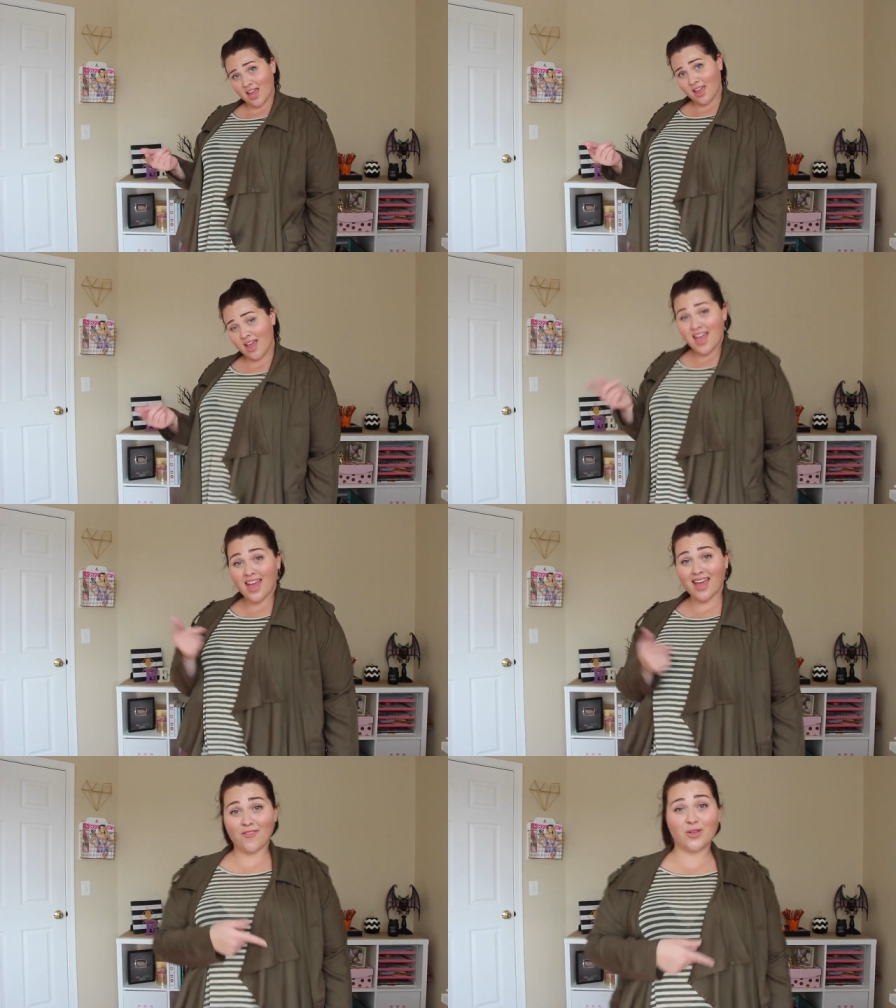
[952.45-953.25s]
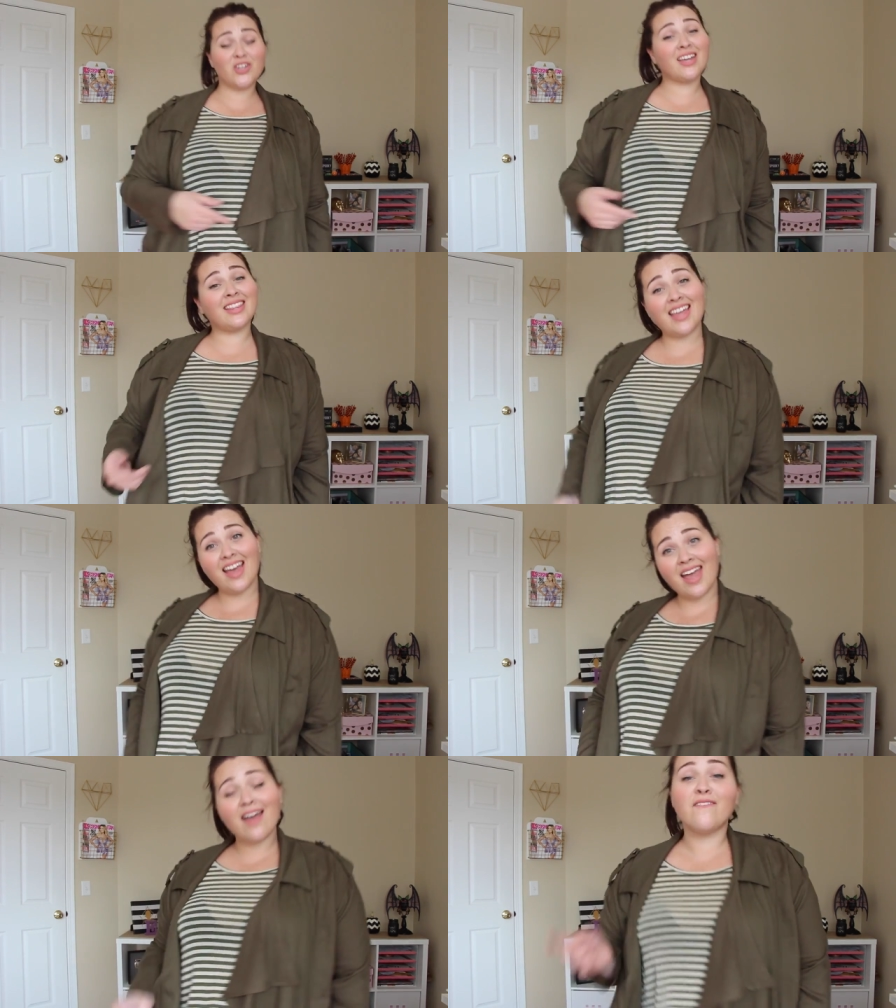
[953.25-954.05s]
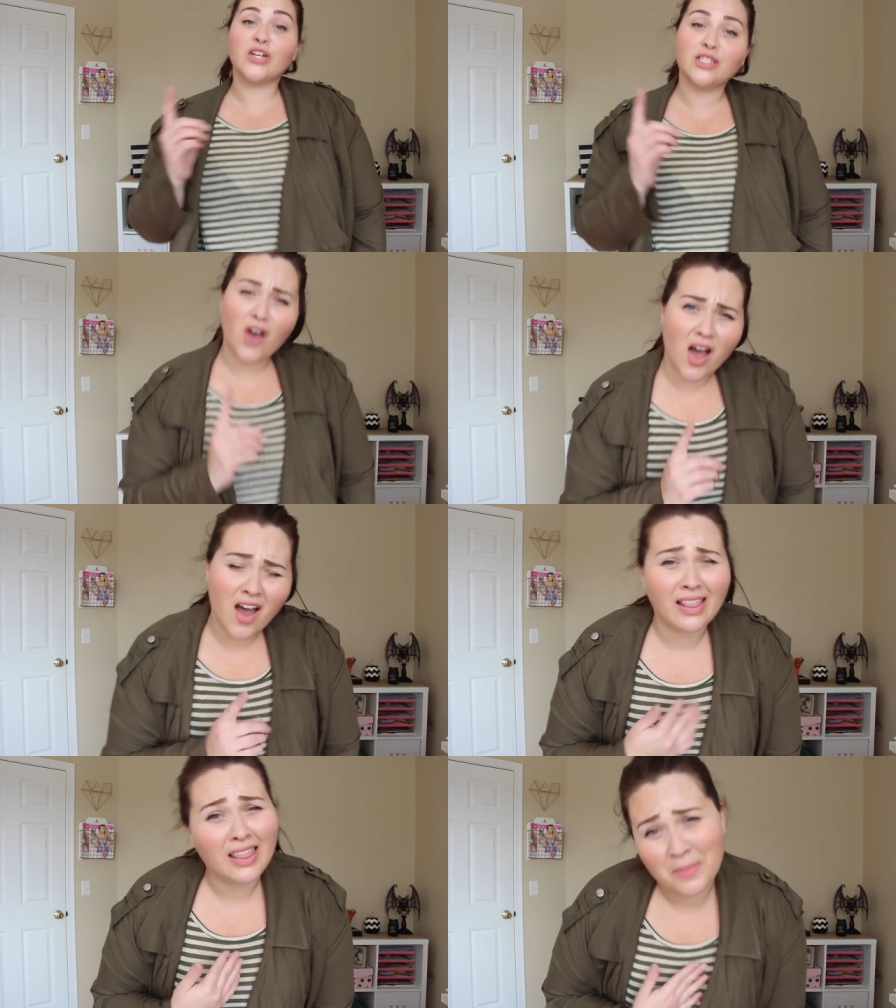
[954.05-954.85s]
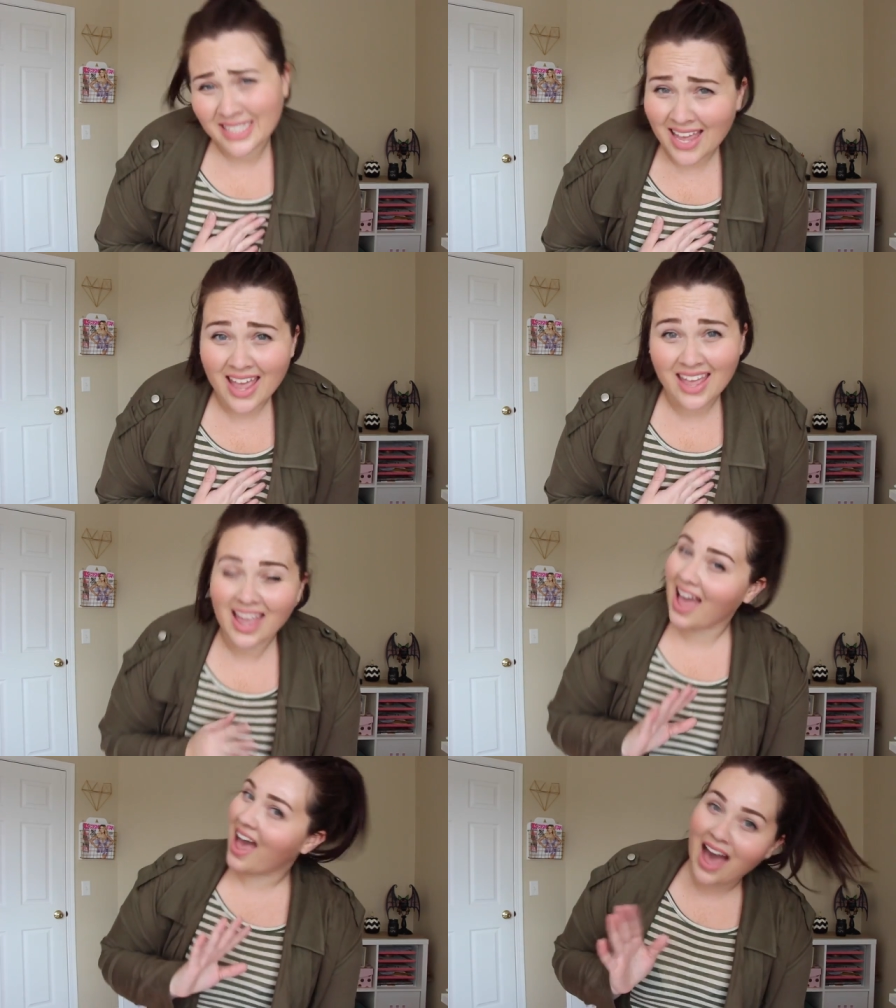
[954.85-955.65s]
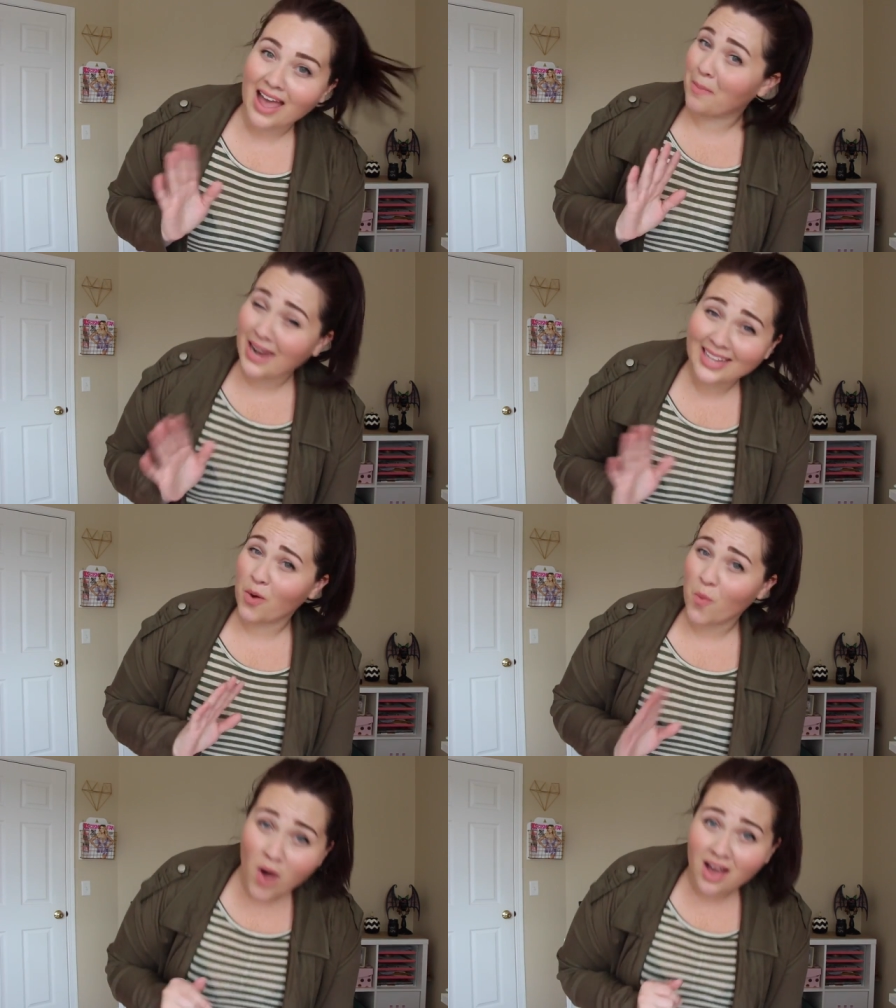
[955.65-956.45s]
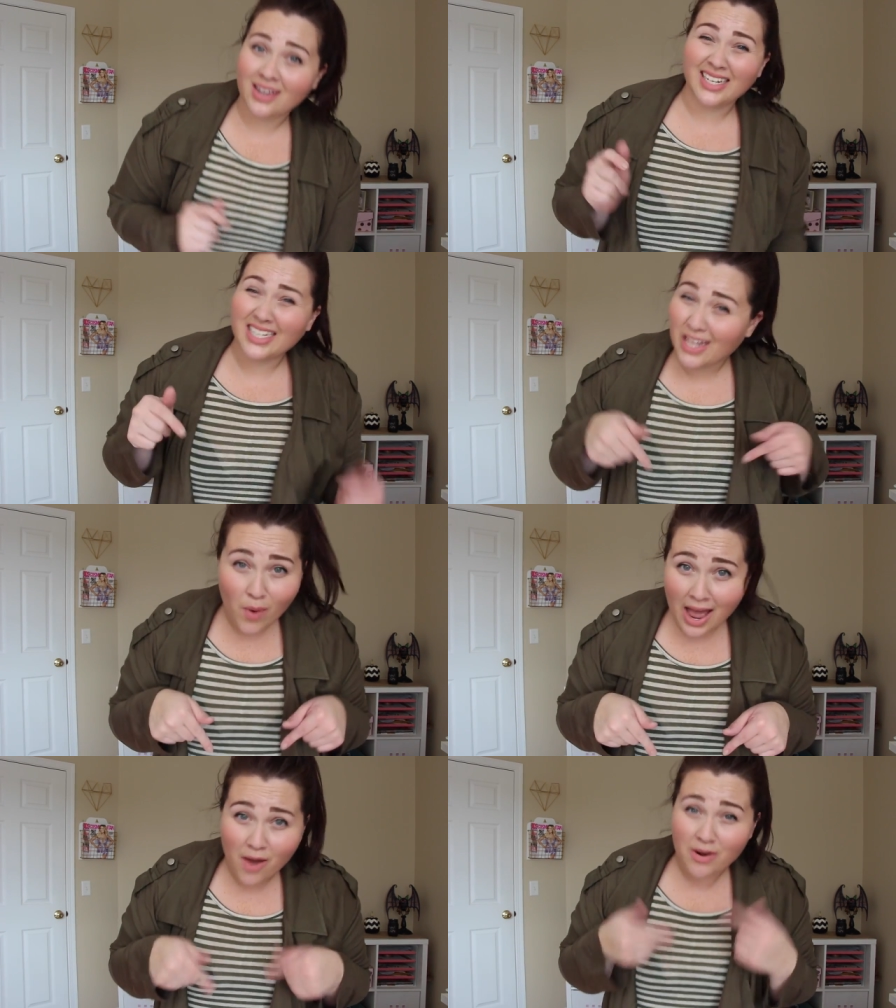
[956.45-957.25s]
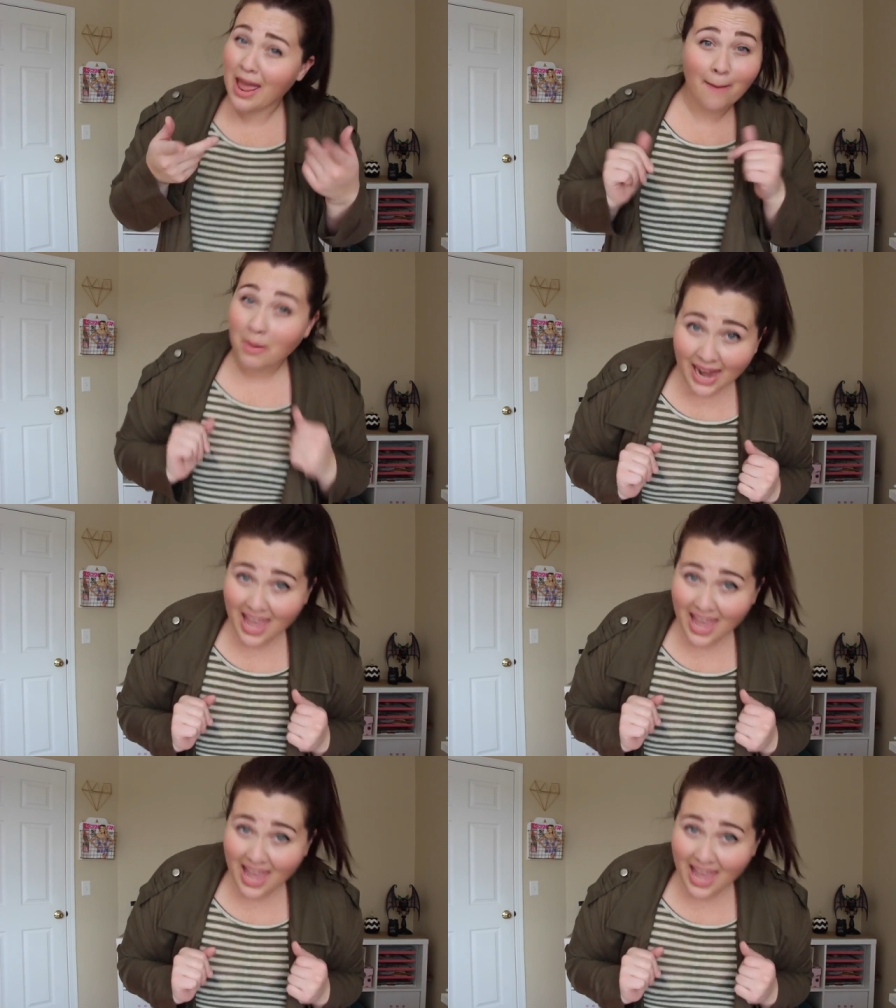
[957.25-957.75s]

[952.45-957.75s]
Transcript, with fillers: I think I posted a photo of it on my Instagram, so if you're interested in how this looks